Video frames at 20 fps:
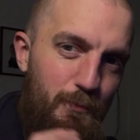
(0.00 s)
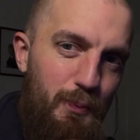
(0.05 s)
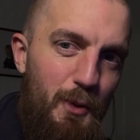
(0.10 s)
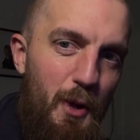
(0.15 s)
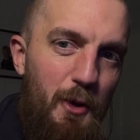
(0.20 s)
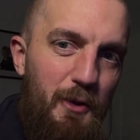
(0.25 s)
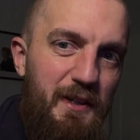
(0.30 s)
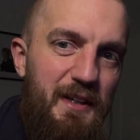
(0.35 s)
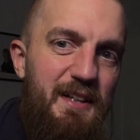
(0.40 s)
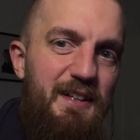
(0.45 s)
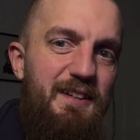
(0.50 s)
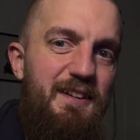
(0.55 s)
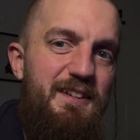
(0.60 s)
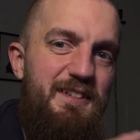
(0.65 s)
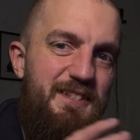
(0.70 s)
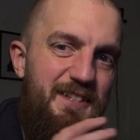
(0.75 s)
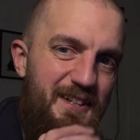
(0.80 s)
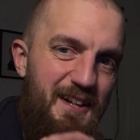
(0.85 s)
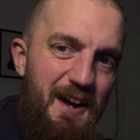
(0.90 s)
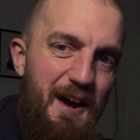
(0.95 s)

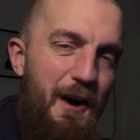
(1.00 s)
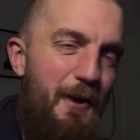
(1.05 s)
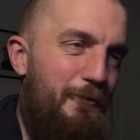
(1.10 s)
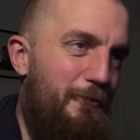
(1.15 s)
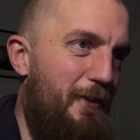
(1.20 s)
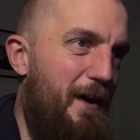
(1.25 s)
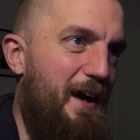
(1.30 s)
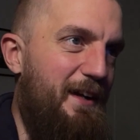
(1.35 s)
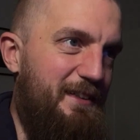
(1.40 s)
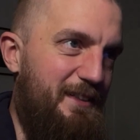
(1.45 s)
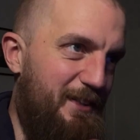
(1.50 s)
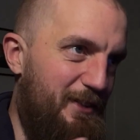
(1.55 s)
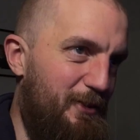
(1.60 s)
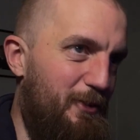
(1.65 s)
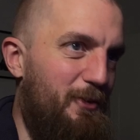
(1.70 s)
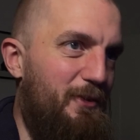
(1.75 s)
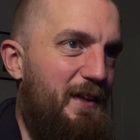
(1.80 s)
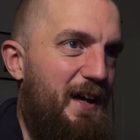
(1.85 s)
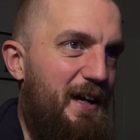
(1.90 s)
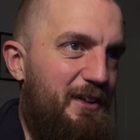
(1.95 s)
blockiness and artifacting and
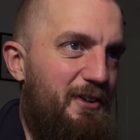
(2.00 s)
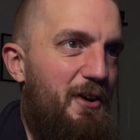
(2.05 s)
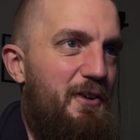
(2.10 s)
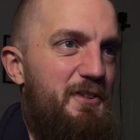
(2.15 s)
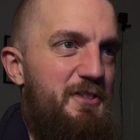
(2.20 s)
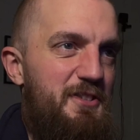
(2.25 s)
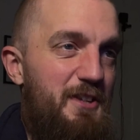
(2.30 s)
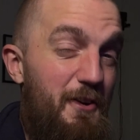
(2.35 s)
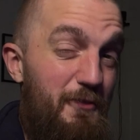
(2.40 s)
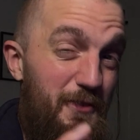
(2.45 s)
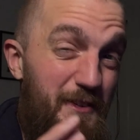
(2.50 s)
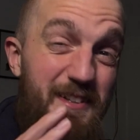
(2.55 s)
all that kind of stuff,